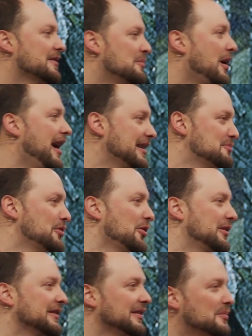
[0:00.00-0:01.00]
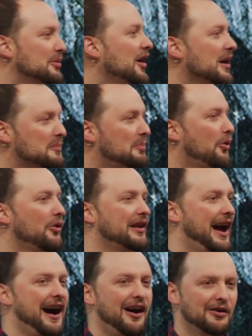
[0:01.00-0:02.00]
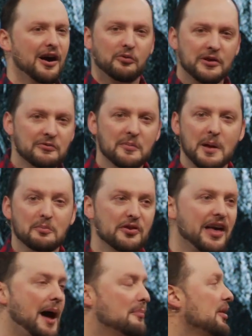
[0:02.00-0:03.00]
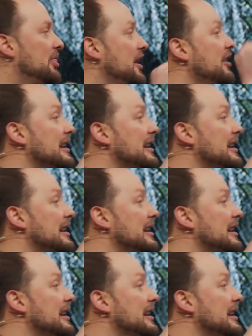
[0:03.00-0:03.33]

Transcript: The body broken, the blood poured out. We remember that, but there